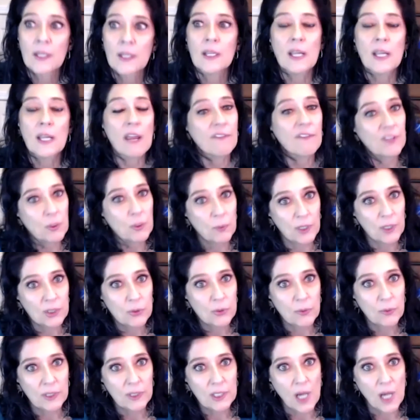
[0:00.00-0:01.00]
if you went
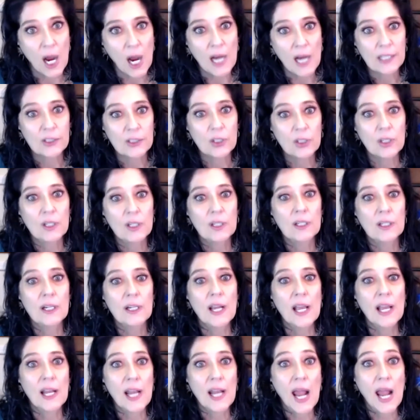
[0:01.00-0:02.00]
to a doctor
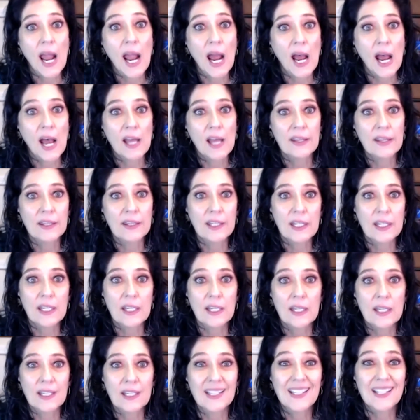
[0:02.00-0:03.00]
and had
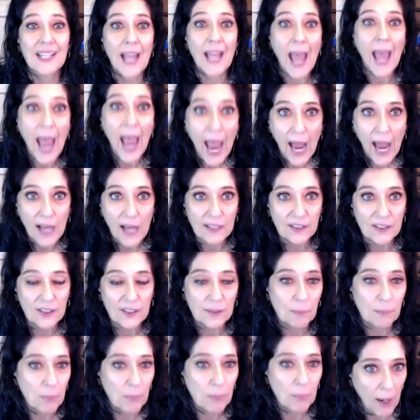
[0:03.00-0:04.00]
the
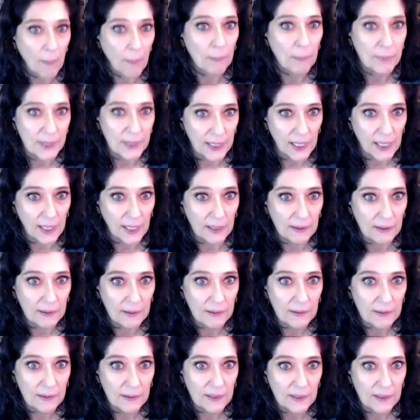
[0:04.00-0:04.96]
gas pumped in,